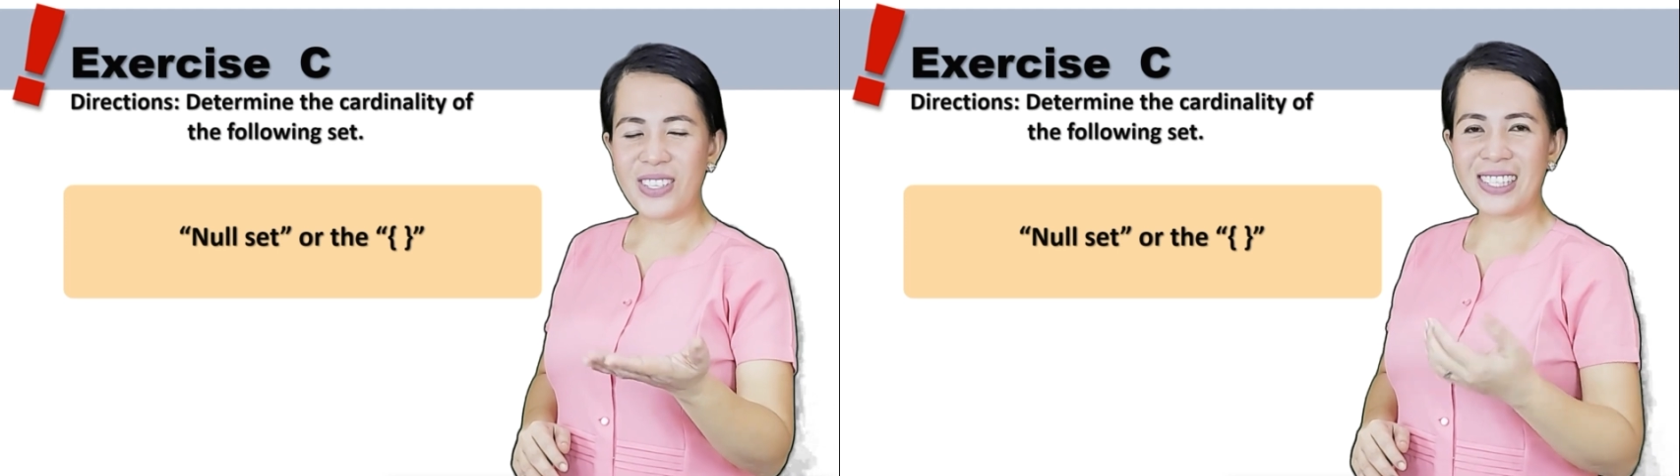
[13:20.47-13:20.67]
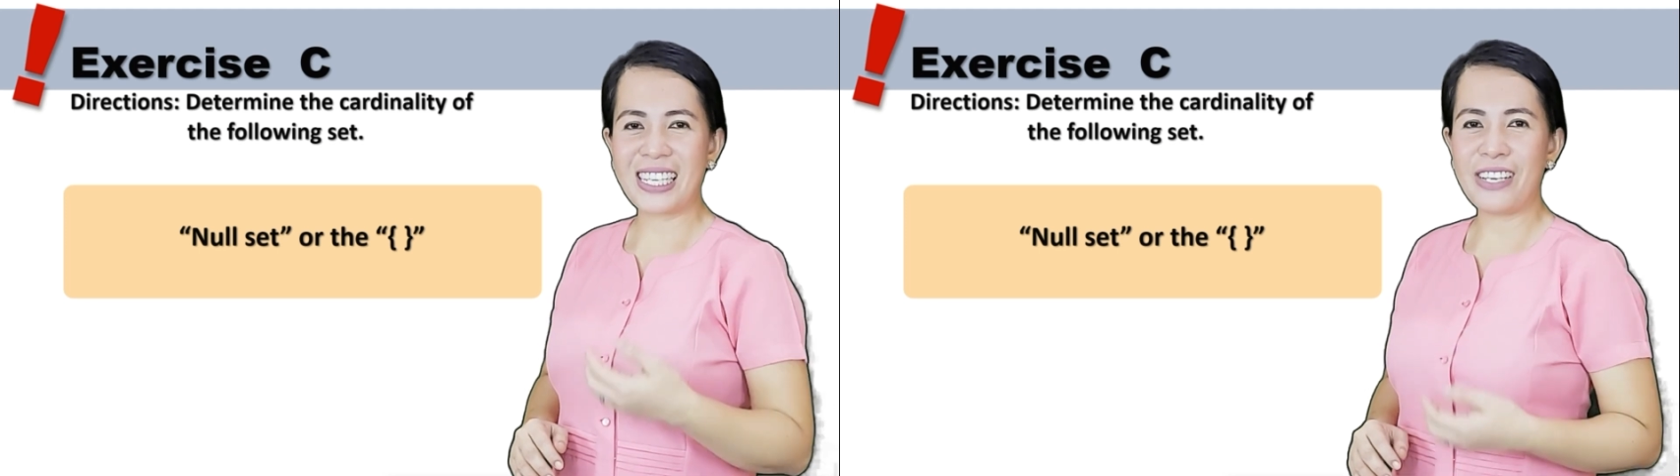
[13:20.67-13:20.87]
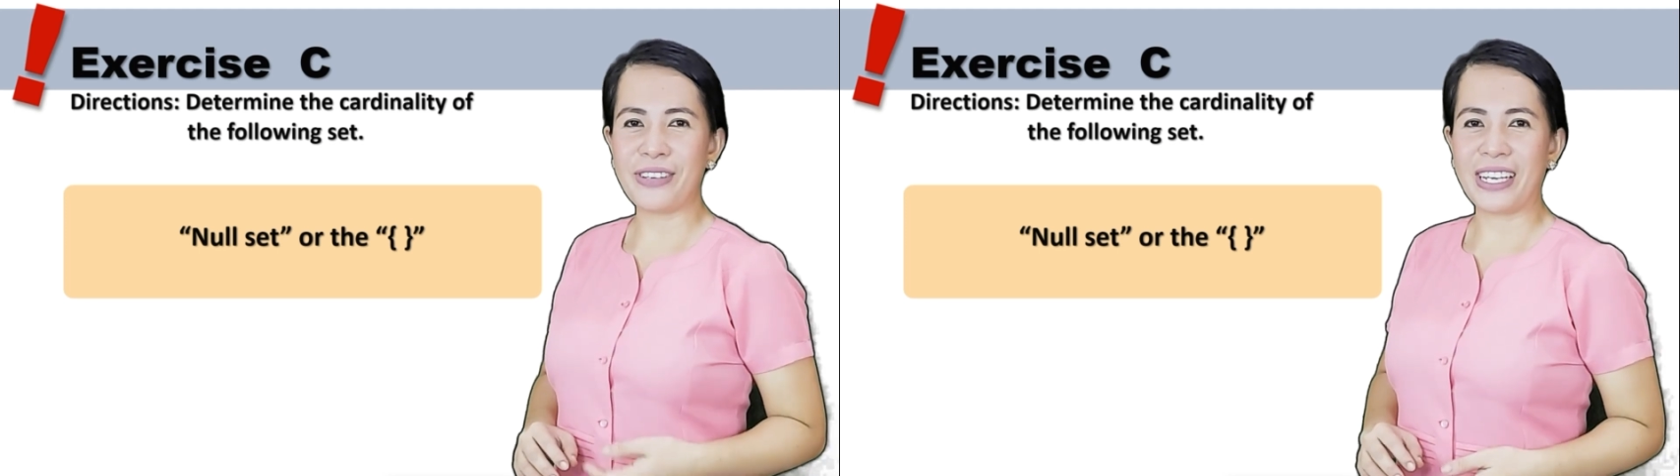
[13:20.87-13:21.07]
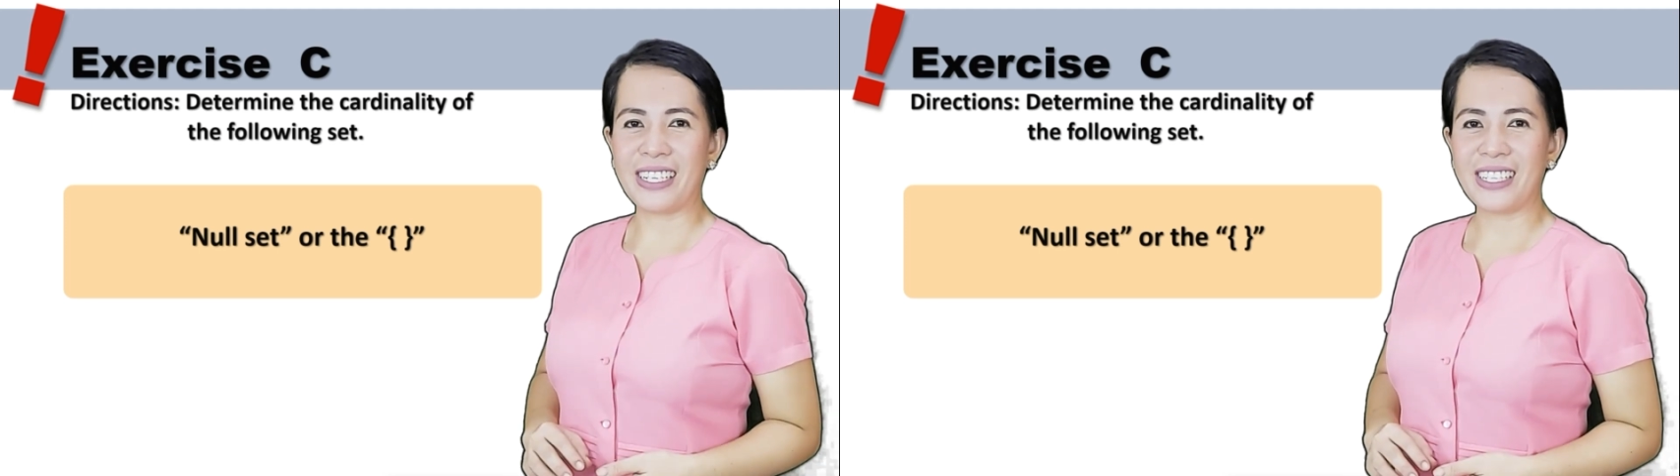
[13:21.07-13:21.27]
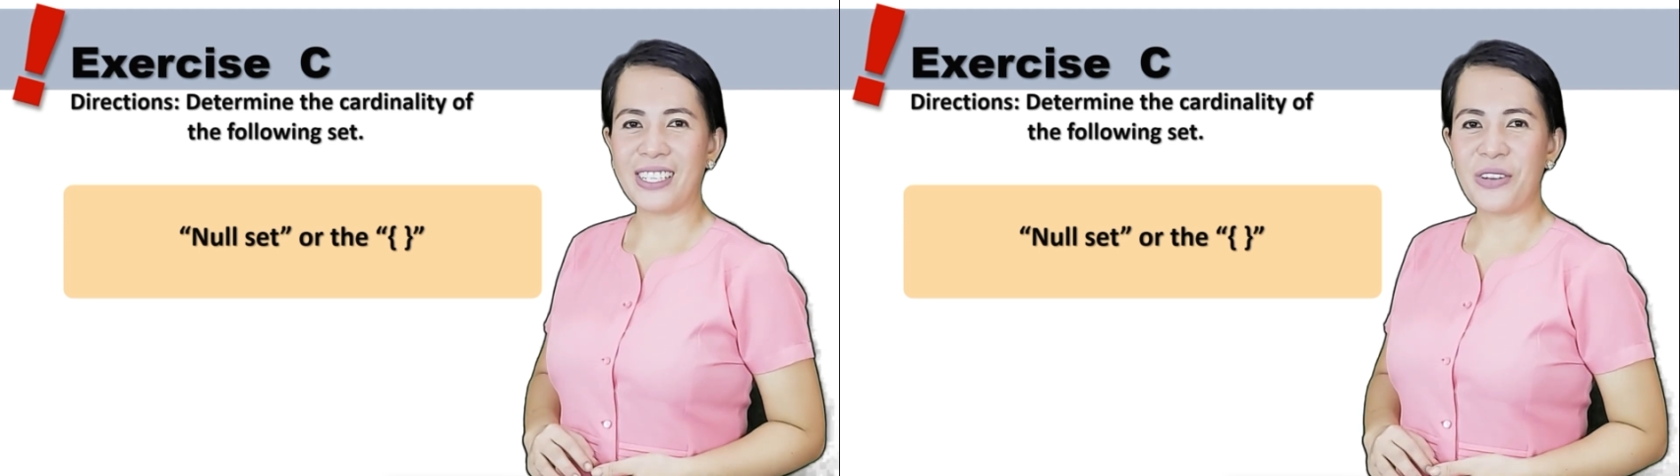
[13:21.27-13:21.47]
this
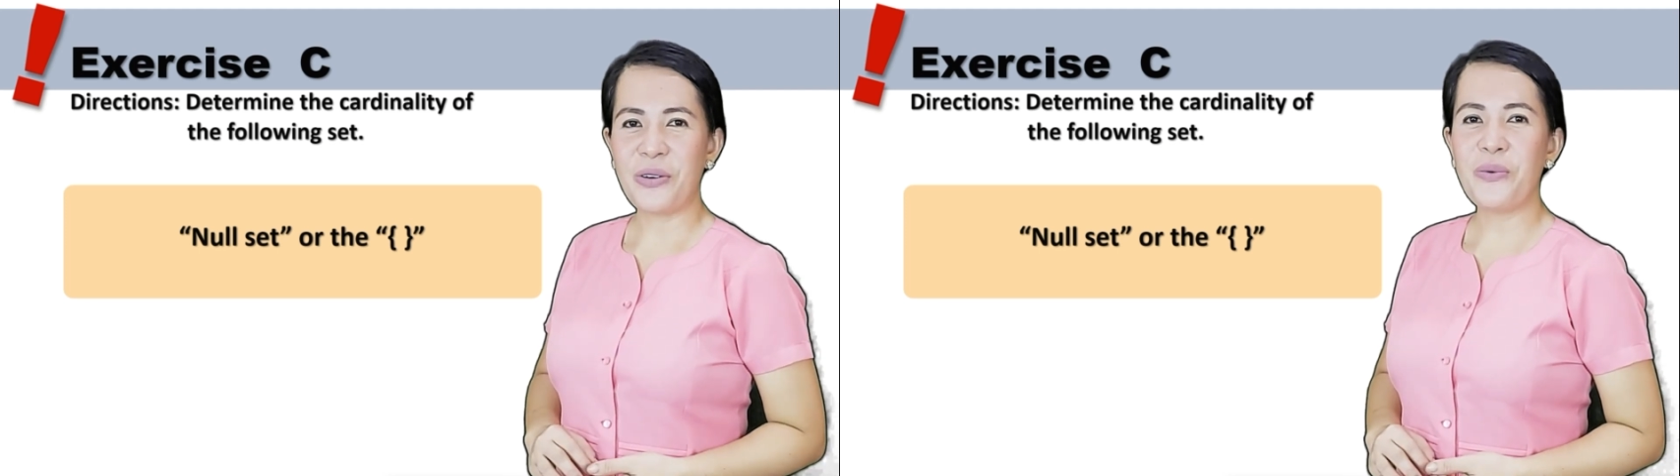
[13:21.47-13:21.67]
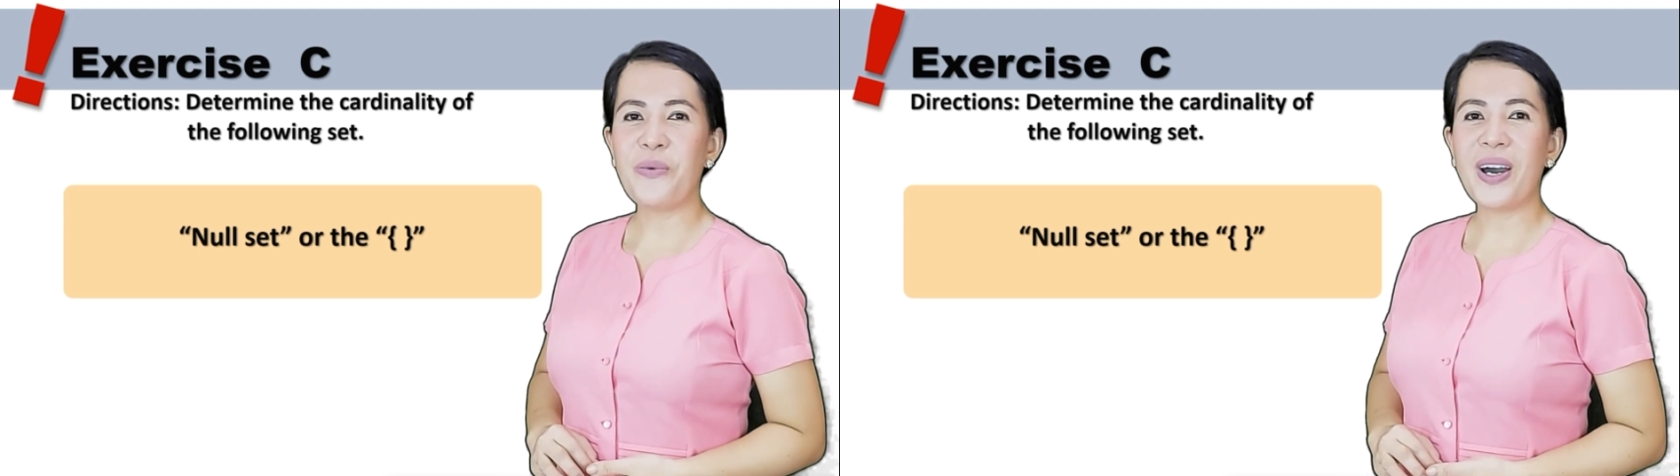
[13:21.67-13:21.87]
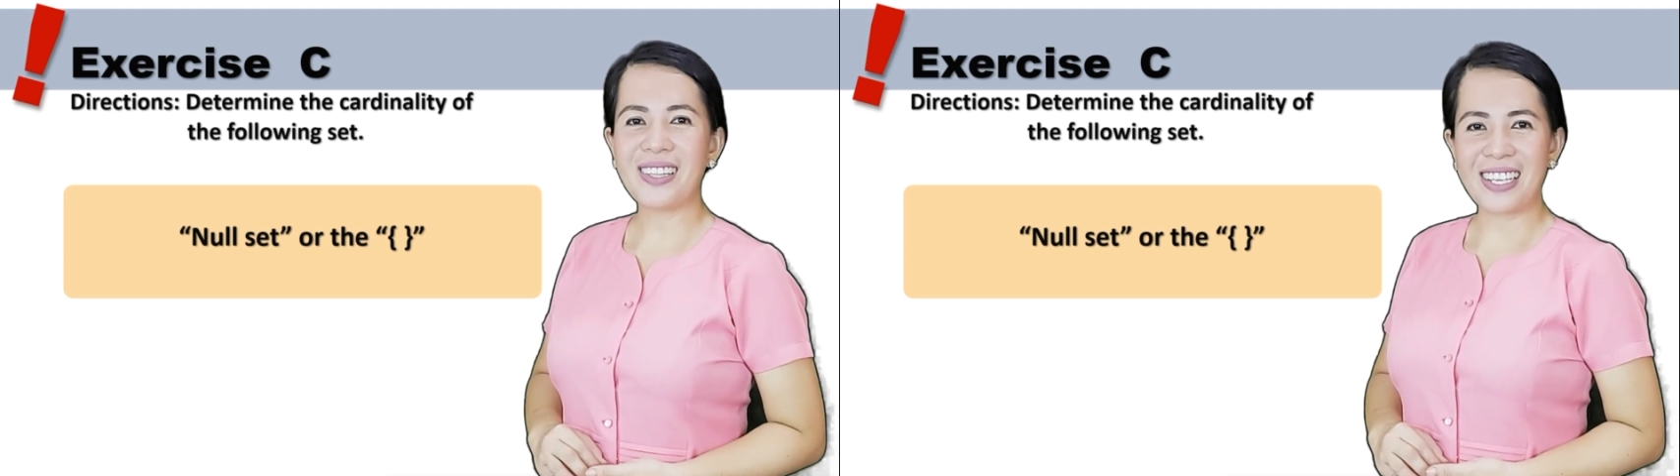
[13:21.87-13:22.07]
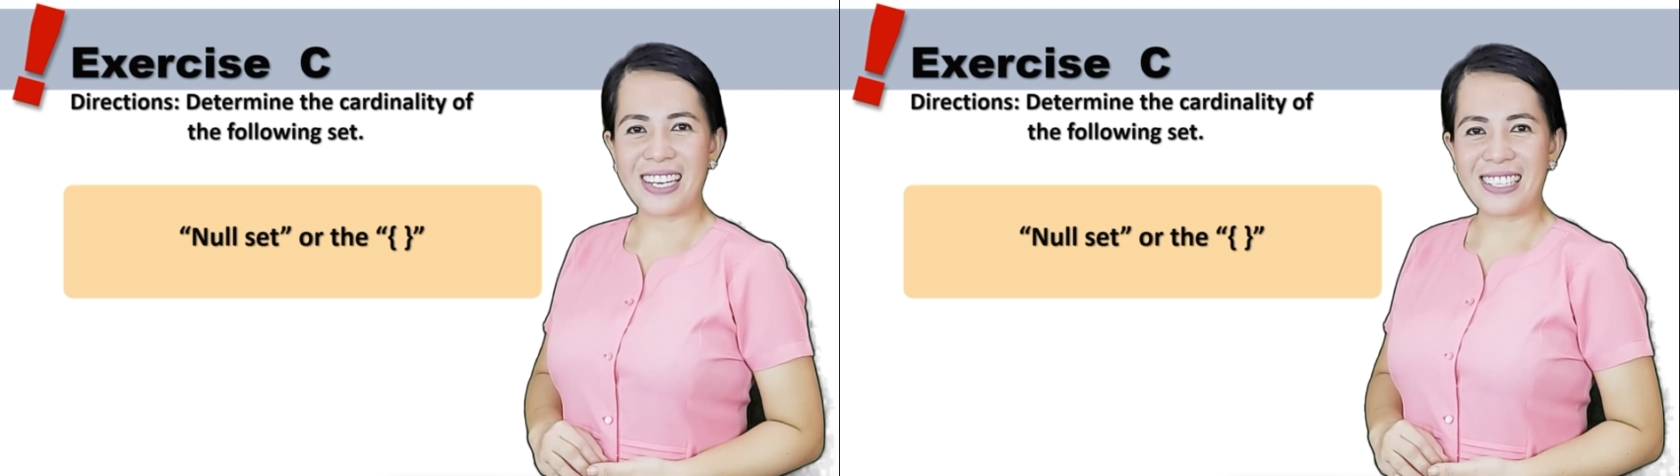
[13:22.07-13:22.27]
given? What